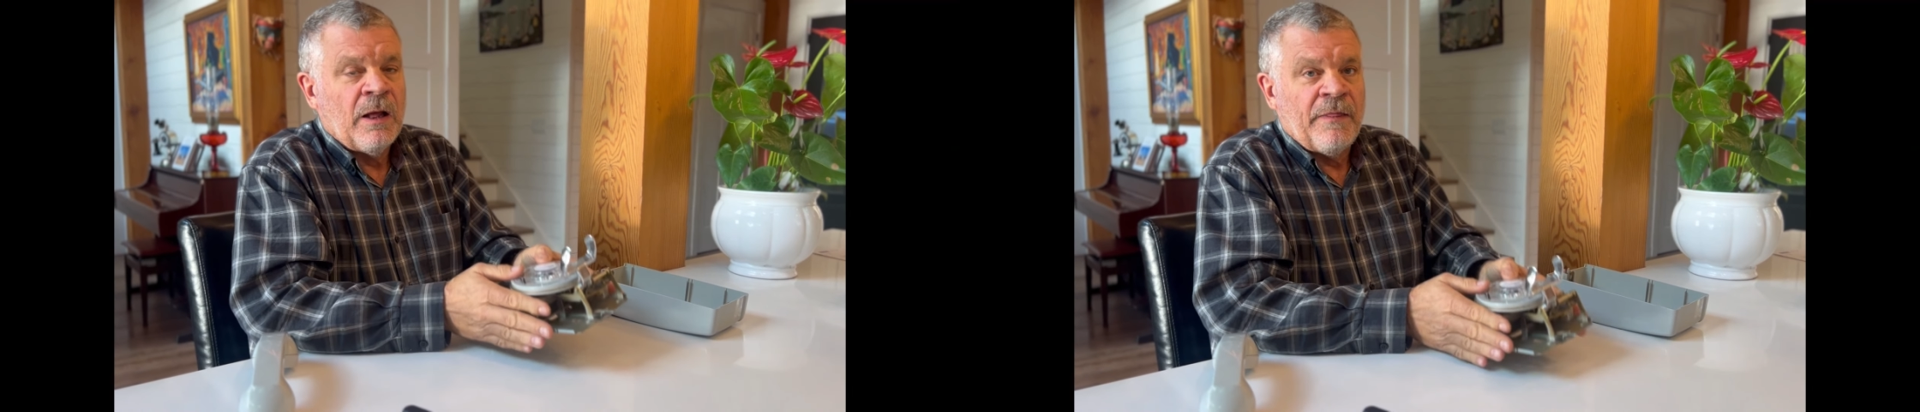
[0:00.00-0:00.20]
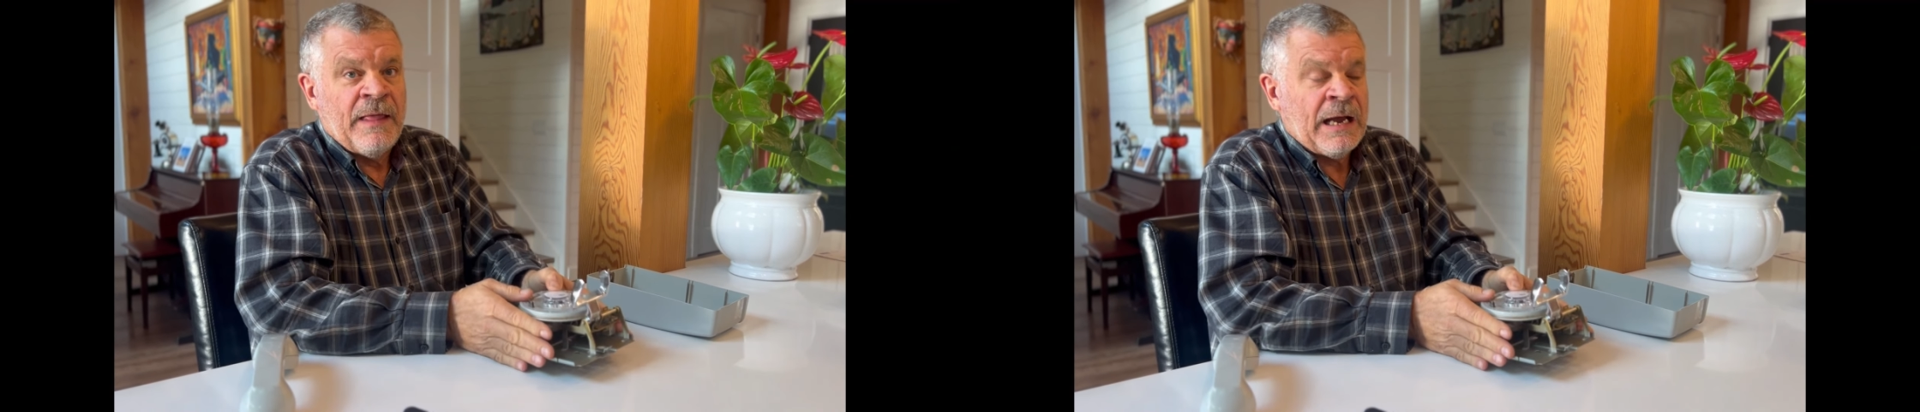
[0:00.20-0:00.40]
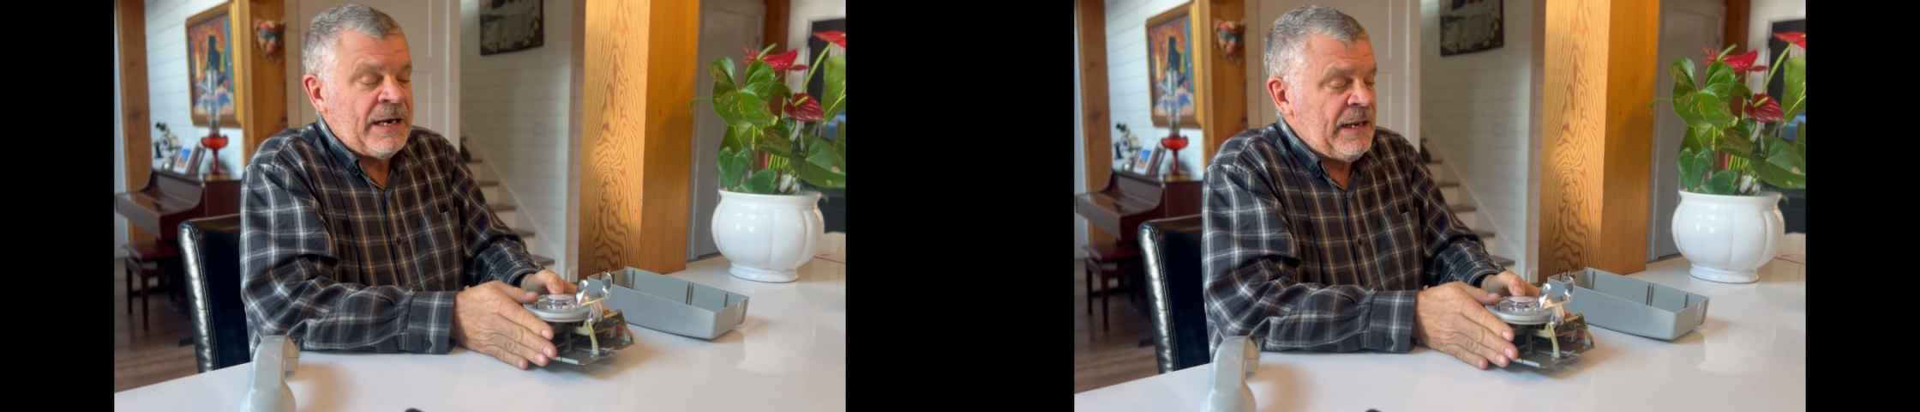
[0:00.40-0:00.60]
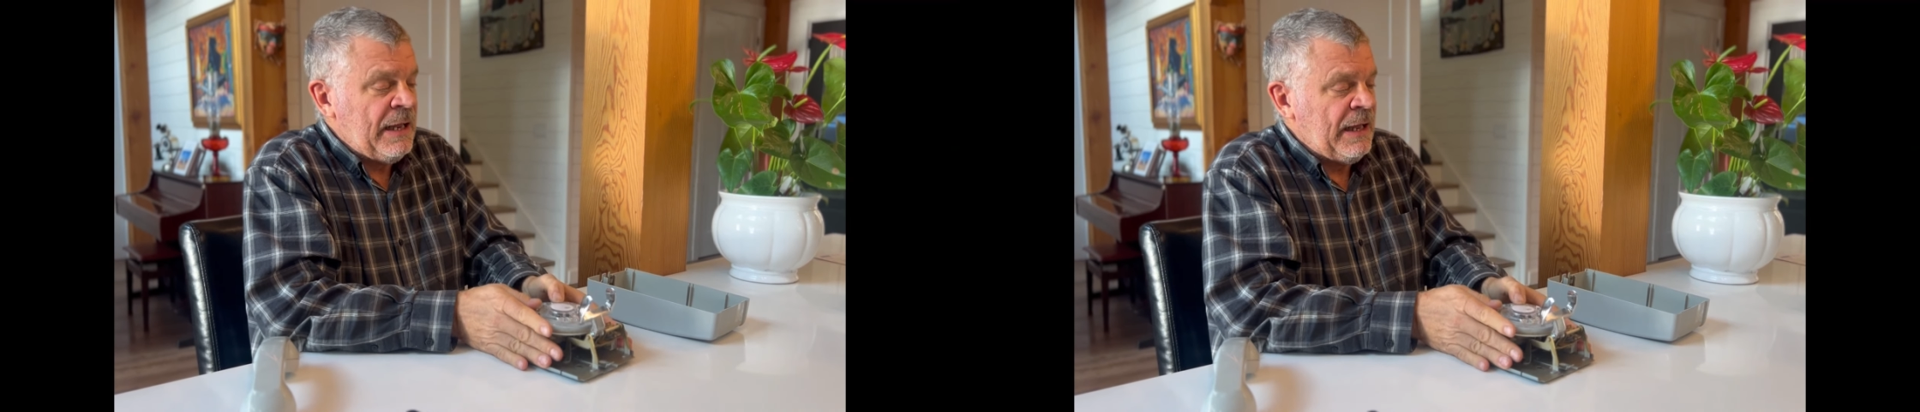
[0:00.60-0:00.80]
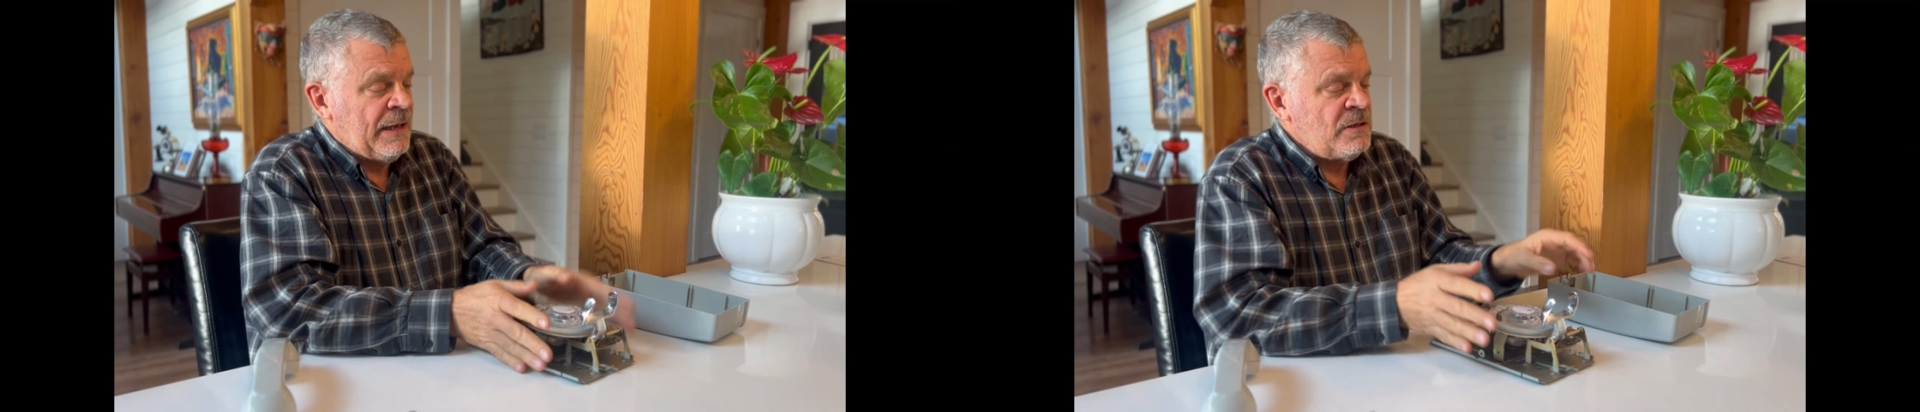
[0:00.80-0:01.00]
The idea
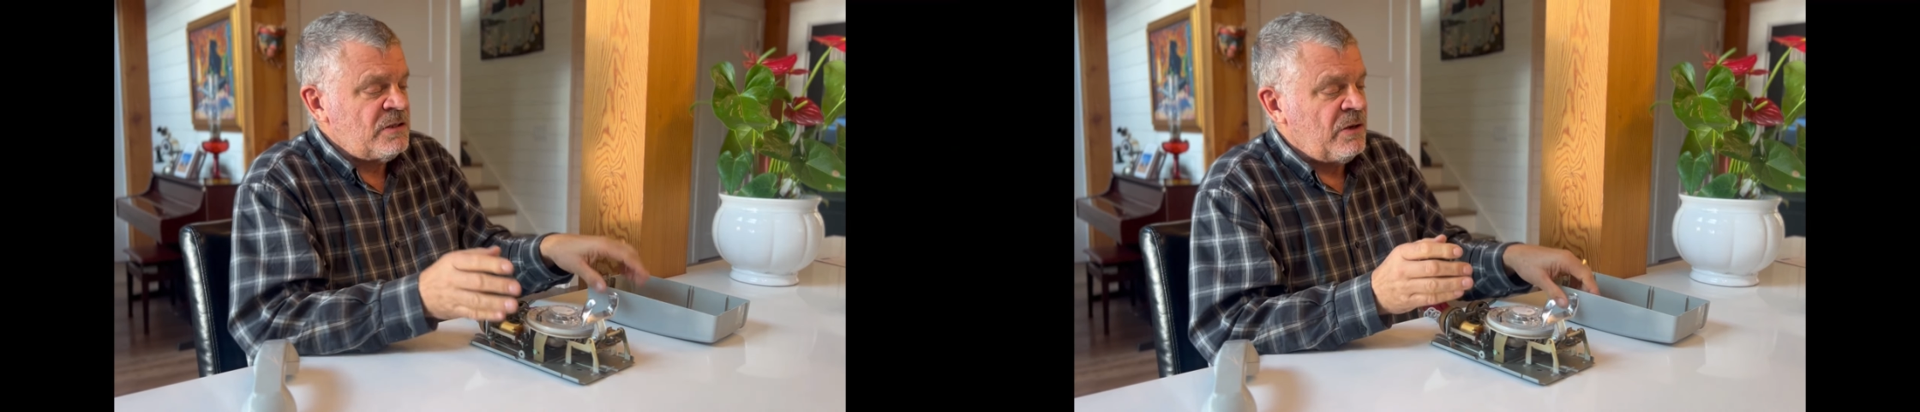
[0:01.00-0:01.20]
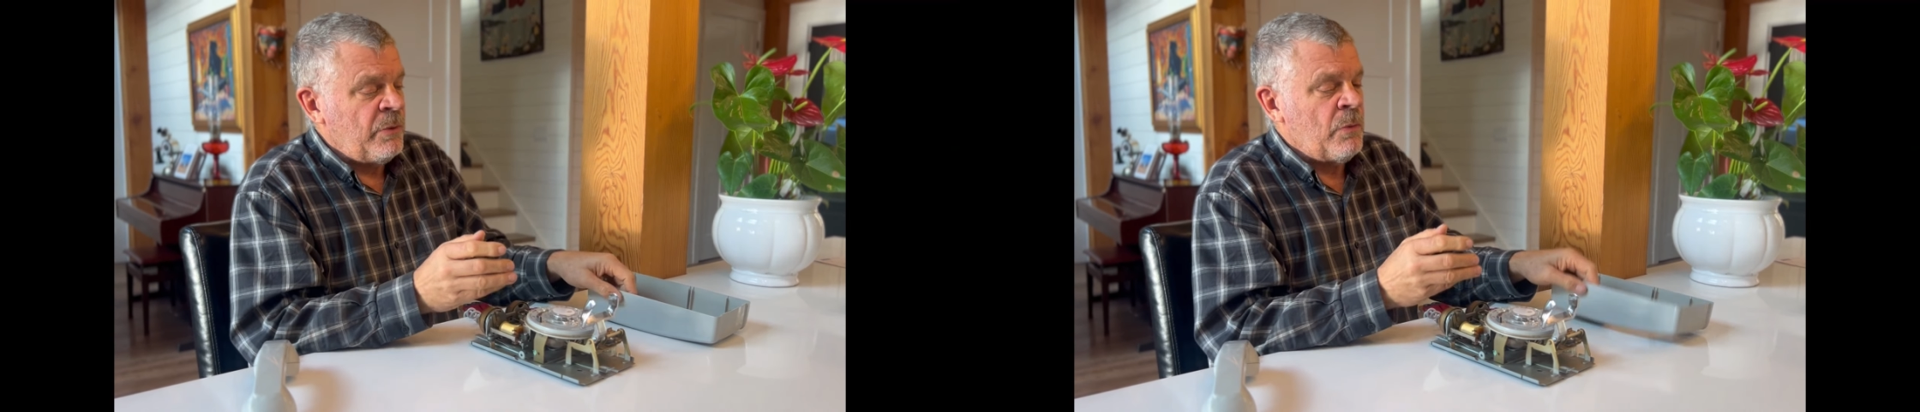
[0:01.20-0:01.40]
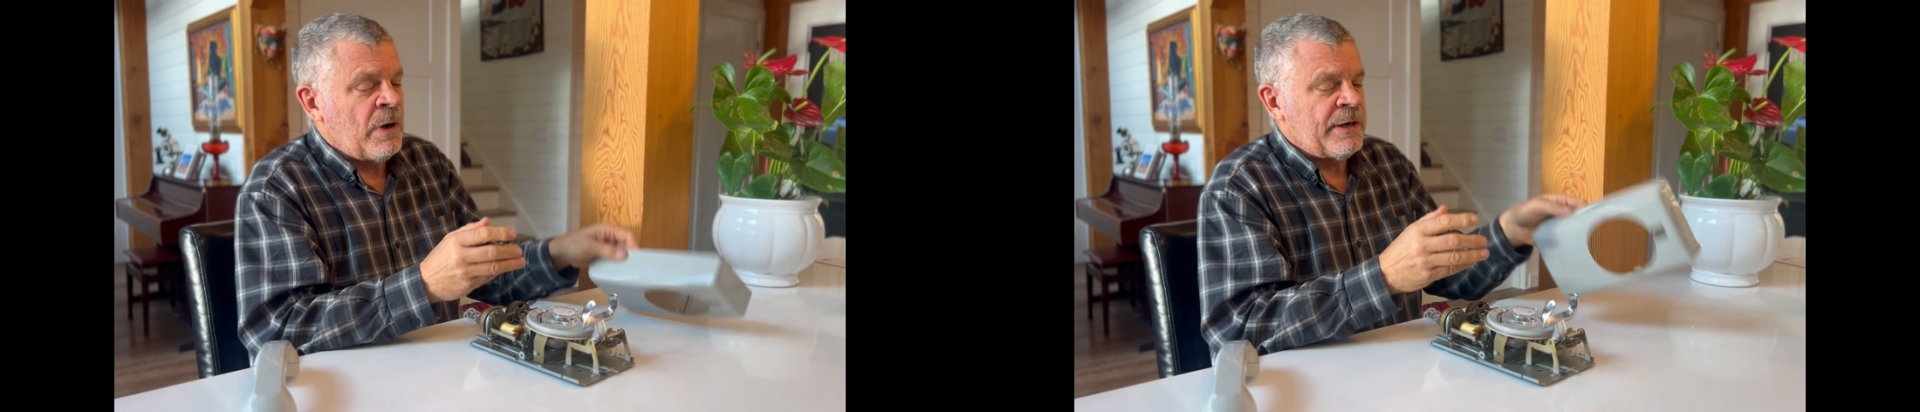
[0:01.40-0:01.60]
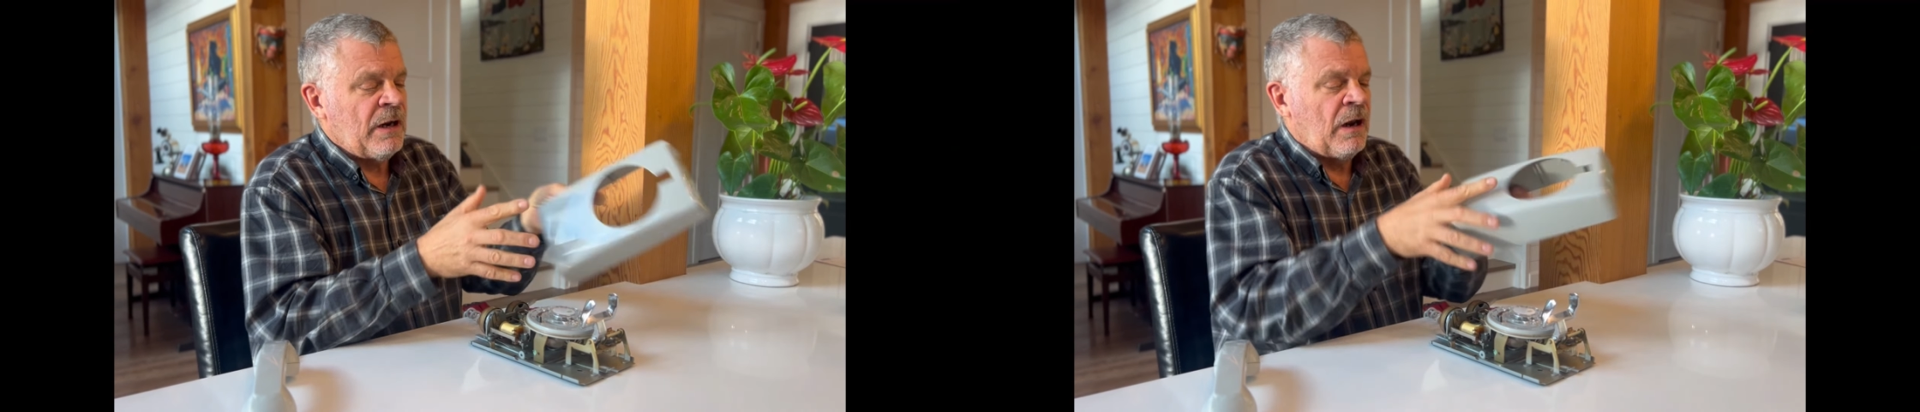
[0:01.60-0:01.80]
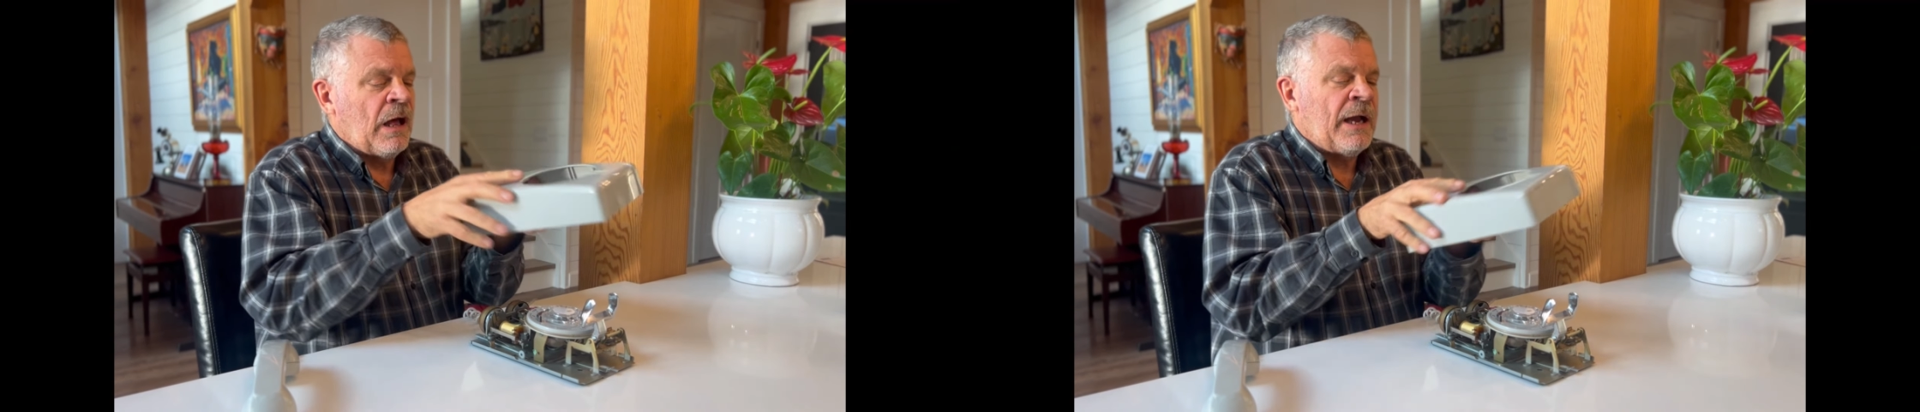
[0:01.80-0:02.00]
is we want to
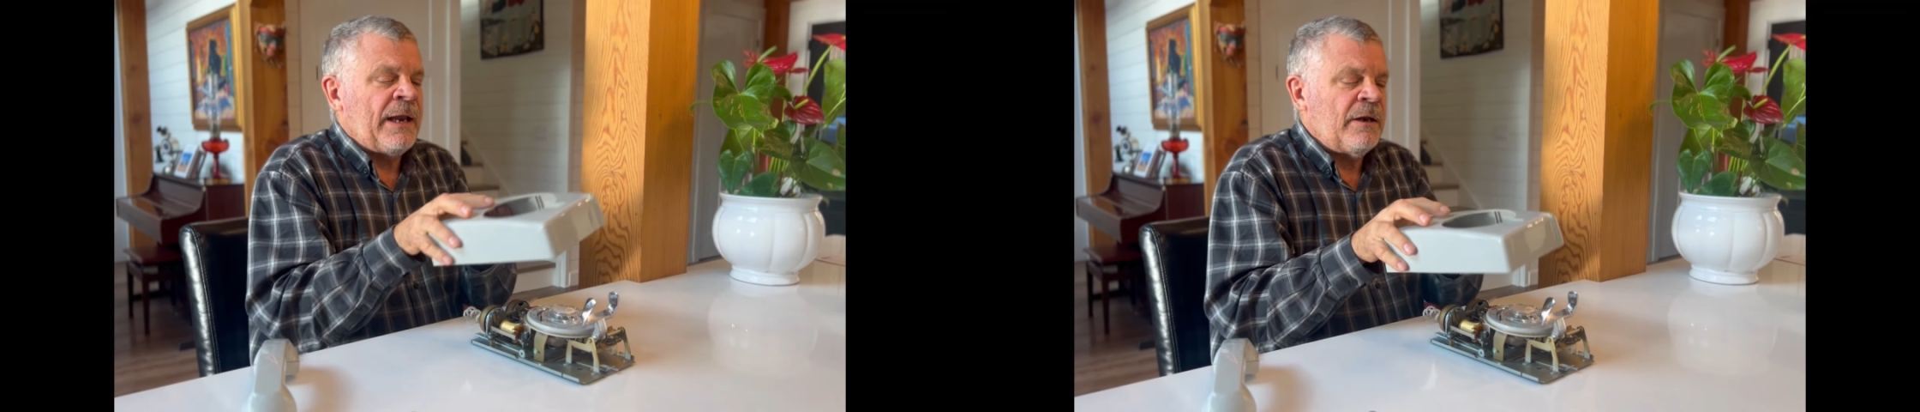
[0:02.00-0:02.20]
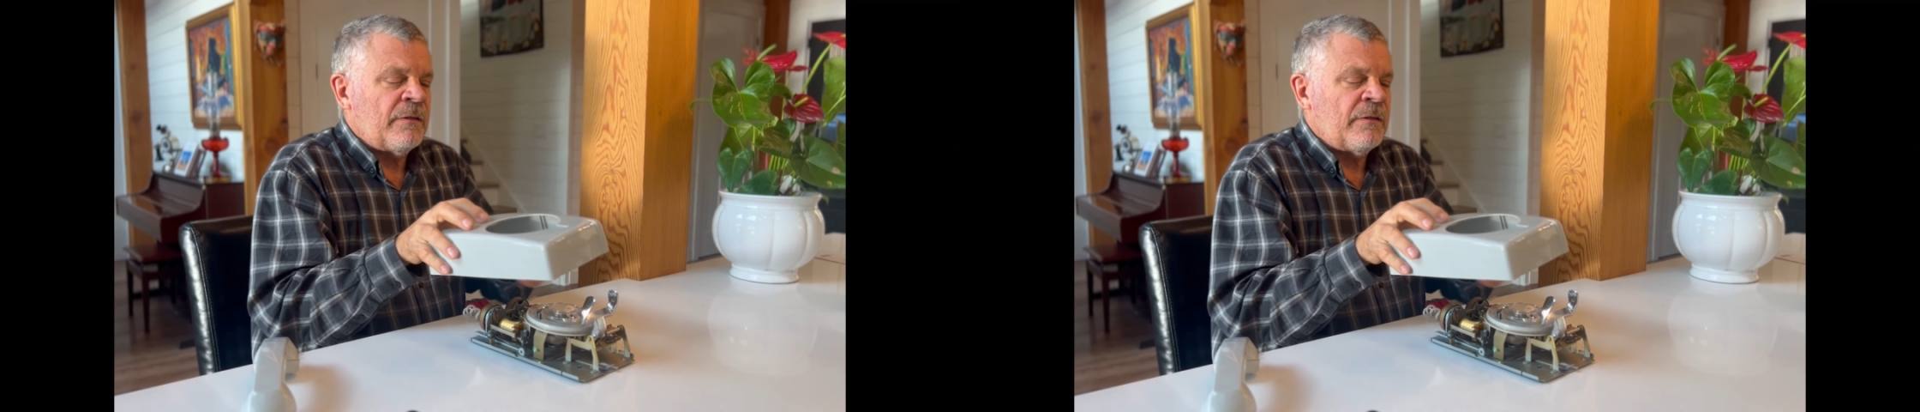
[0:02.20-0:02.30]
line